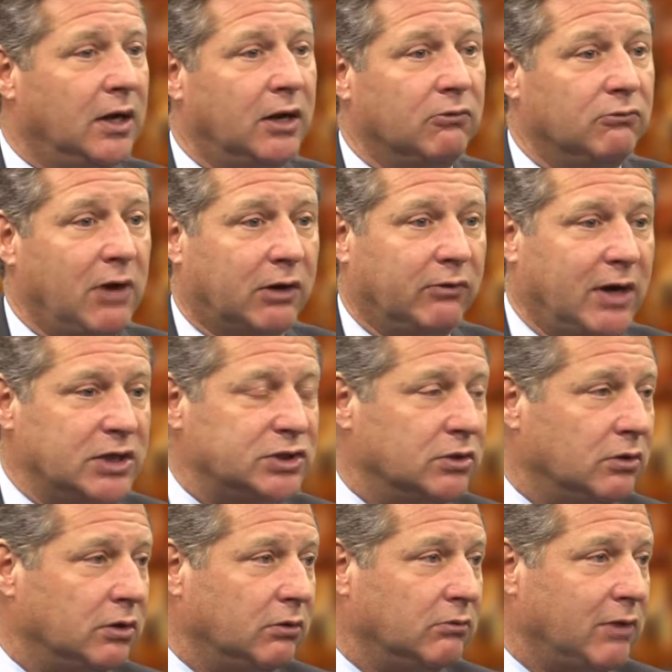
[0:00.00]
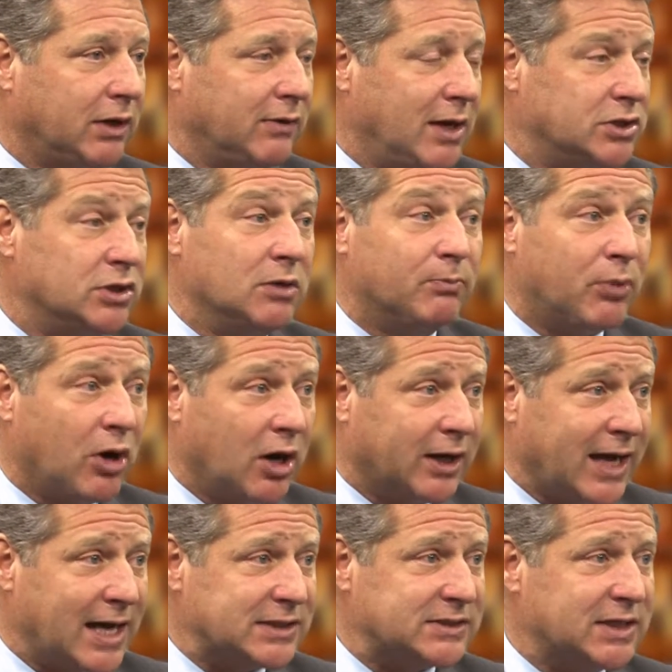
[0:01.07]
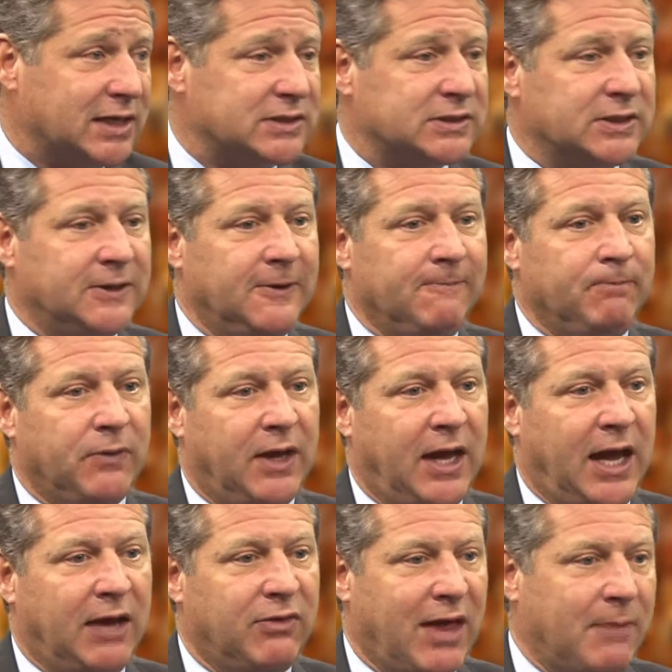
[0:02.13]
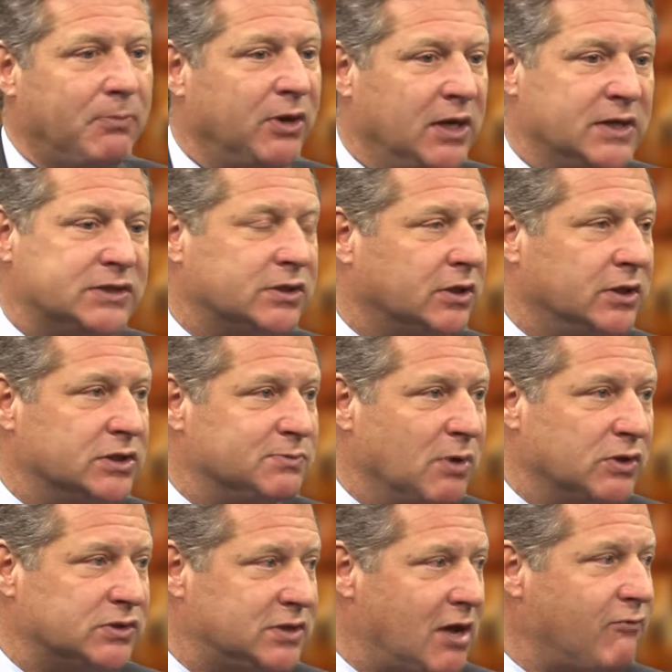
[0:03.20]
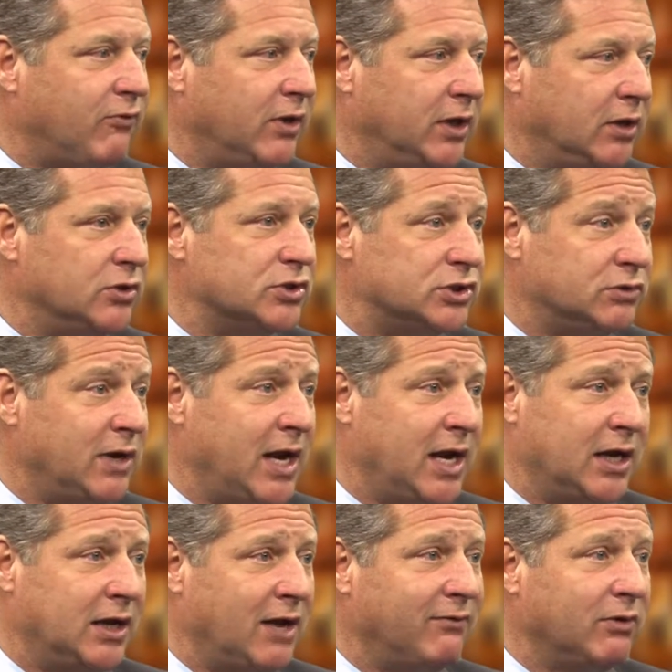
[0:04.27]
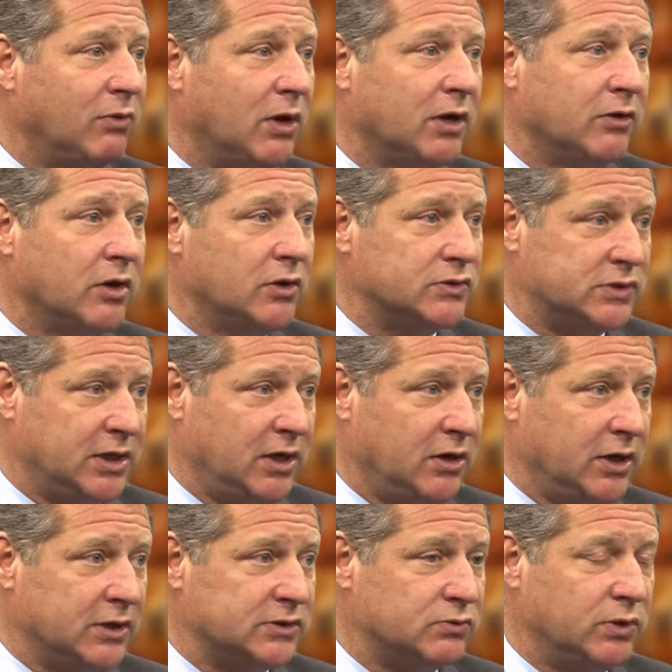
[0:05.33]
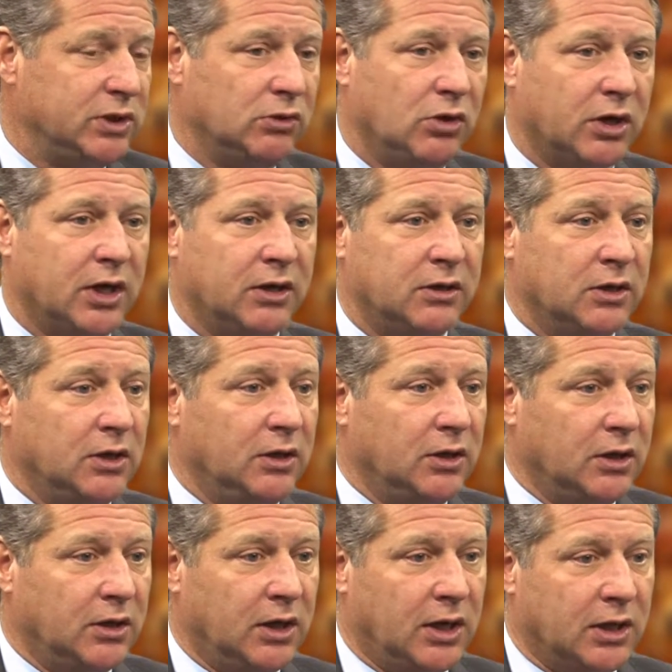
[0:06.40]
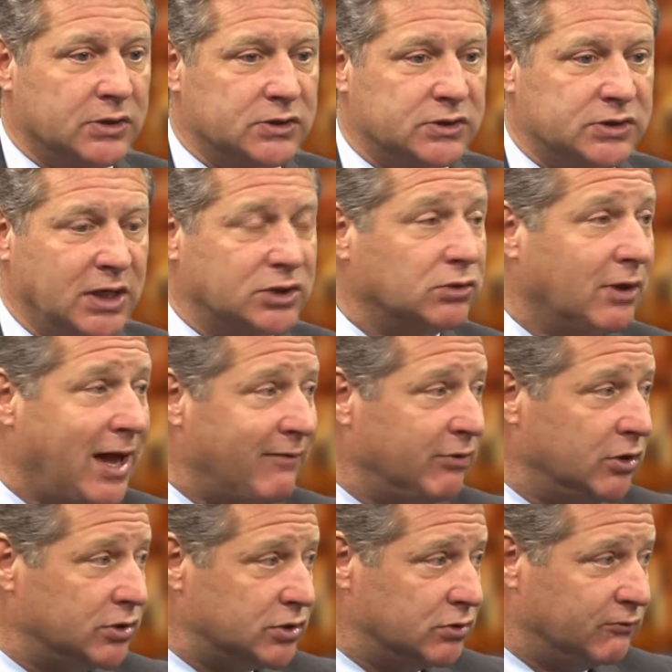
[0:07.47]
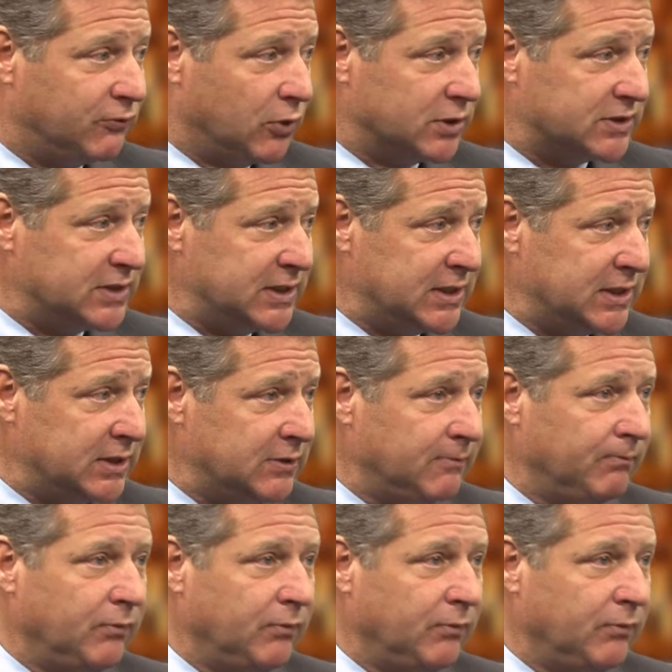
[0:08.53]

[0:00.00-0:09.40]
recreation and park assets. And that peninsula is most definitely under strain in every one of those areas. When you look at Central Avenue 214,